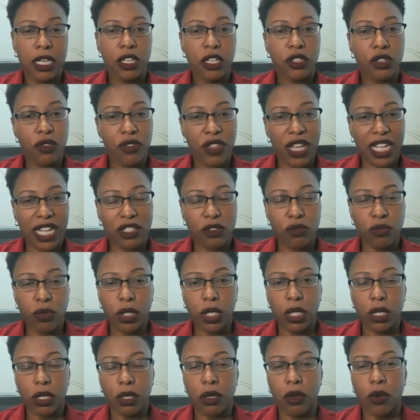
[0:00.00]
So that's
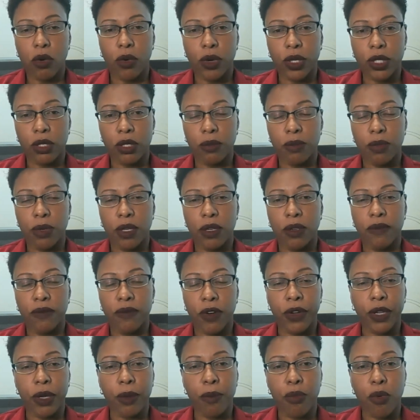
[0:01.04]
really going to be
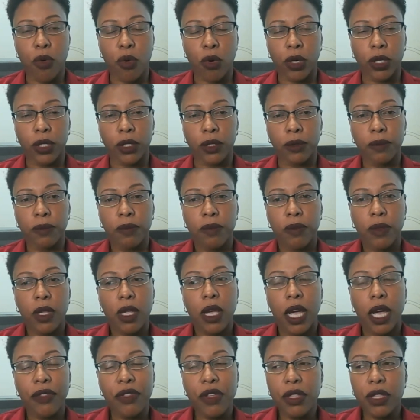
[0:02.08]
very important.
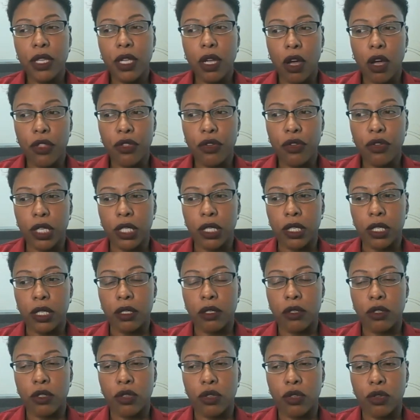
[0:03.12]
I think the other
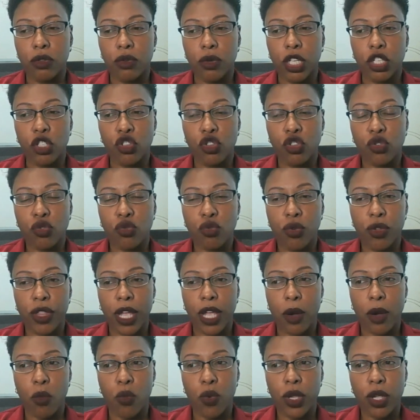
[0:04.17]
is to ensure
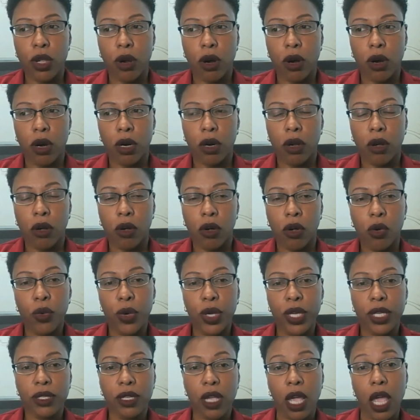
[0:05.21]
that we are
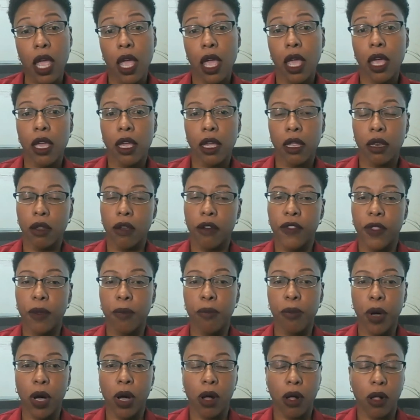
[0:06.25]
always ahead of the
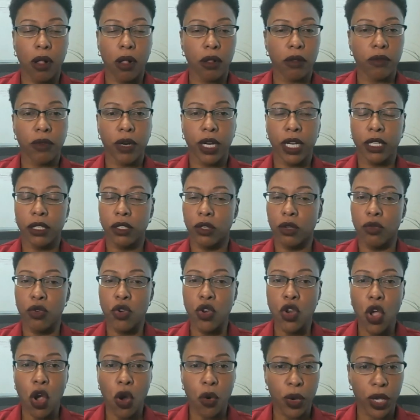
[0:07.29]
ball, right? So
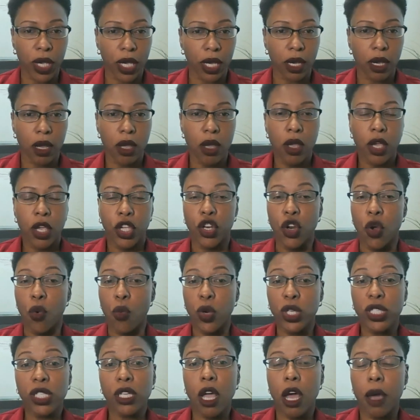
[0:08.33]
knowing,
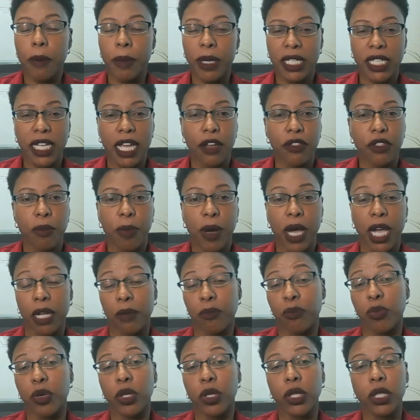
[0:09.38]
what's coming down the
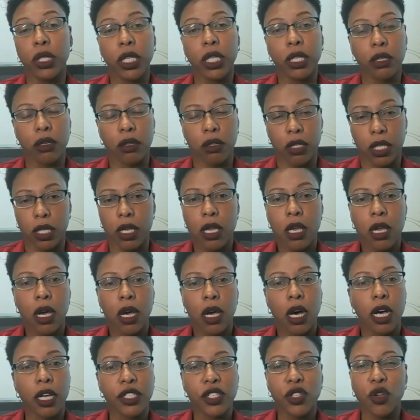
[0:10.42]
pike politically.
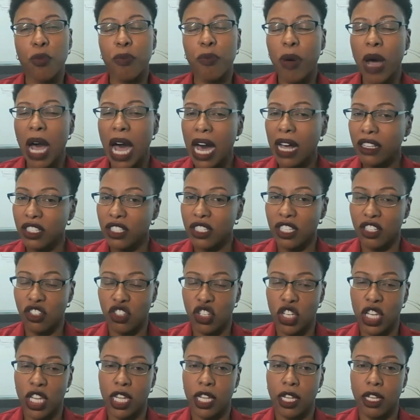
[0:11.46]
So policy
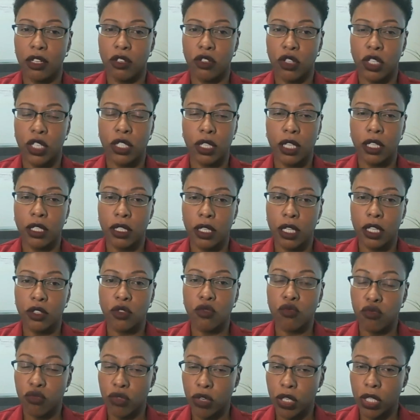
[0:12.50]
change
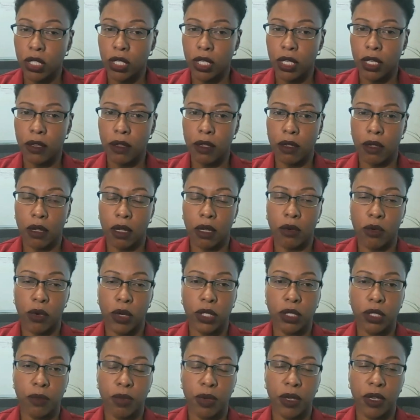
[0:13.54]
is really
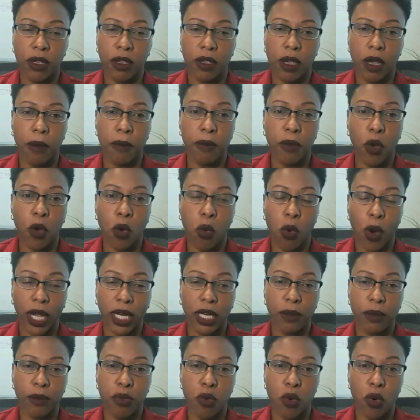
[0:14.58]
going to be
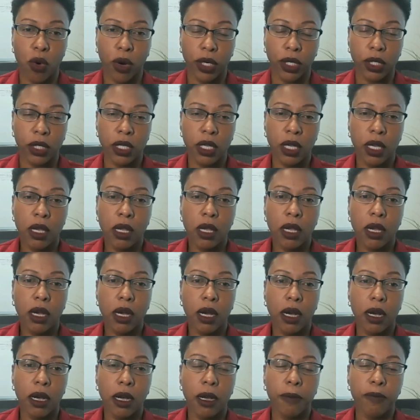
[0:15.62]
quite important
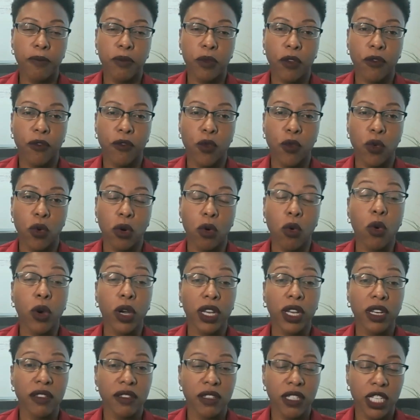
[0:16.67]
for
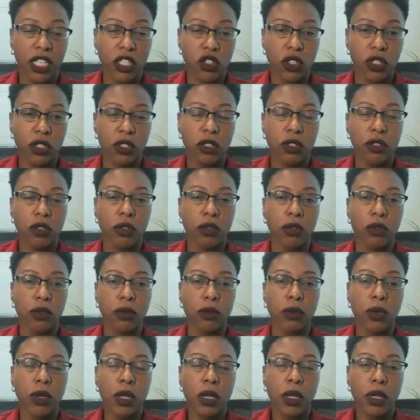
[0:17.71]
organizations
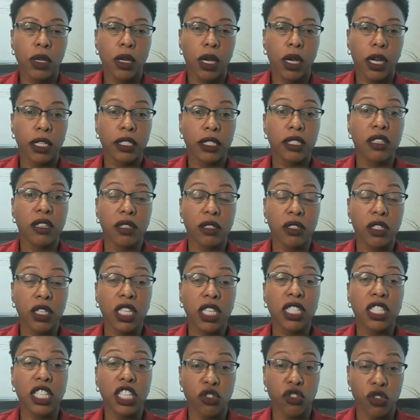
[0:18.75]
to
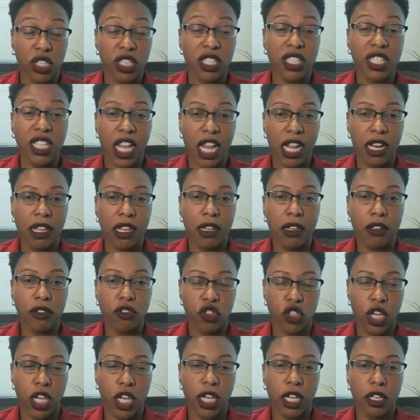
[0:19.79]
continue sustaining
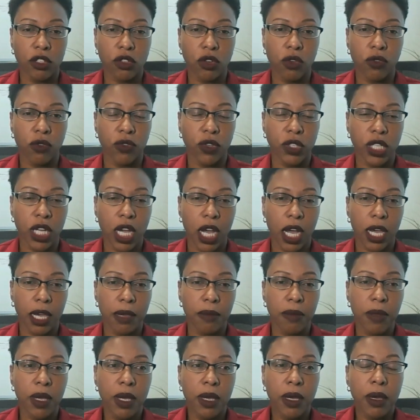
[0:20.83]
change over
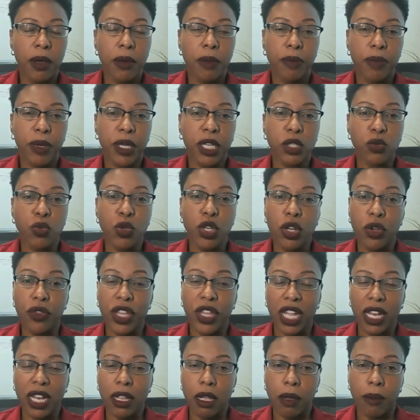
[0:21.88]
time, because we know
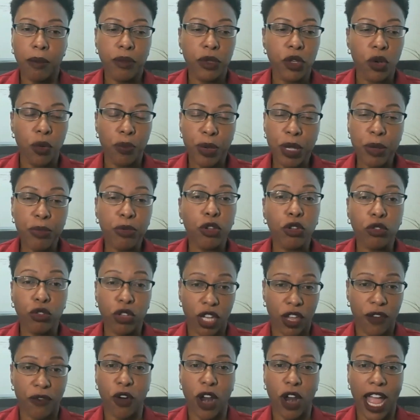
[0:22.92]
that people are
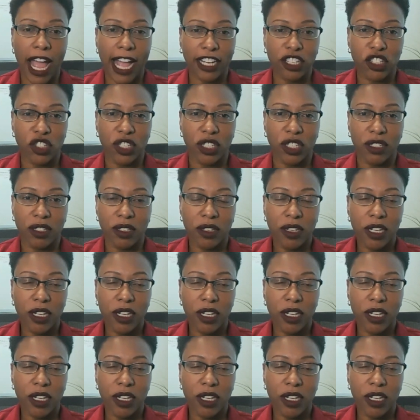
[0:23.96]
looking for action.